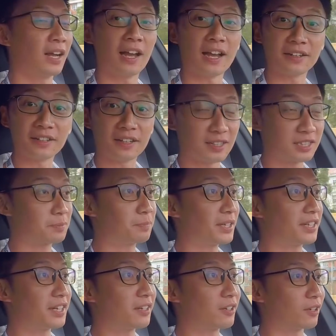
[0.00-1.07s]
And uh,
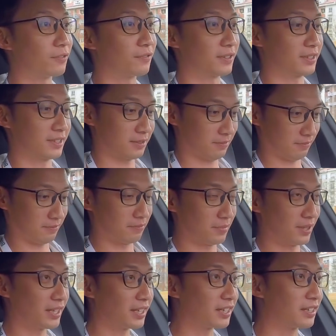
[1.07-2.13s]
speaking of uh,
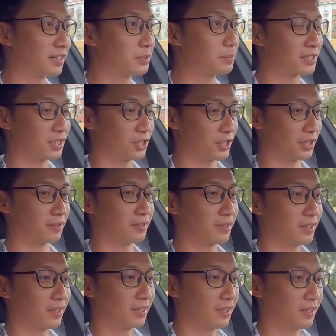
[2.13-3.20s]
being in this position,
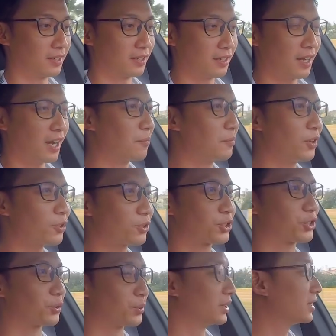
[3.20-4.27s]
I'm not
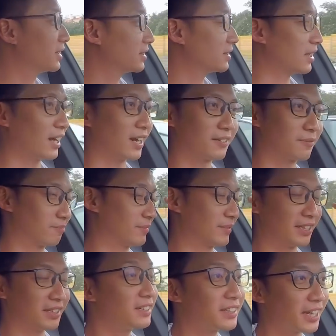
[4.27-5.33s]
sure, I
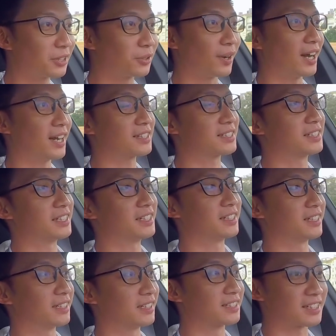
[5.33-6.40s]
didn't get to ask the
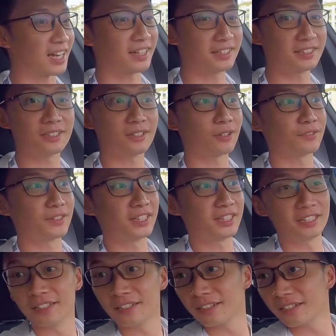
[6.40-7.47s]
uh, designer of,
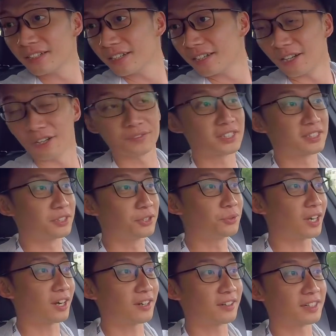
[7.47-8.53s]
the, of this new
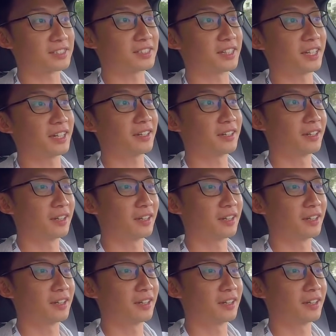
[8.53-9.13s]
car yesterday,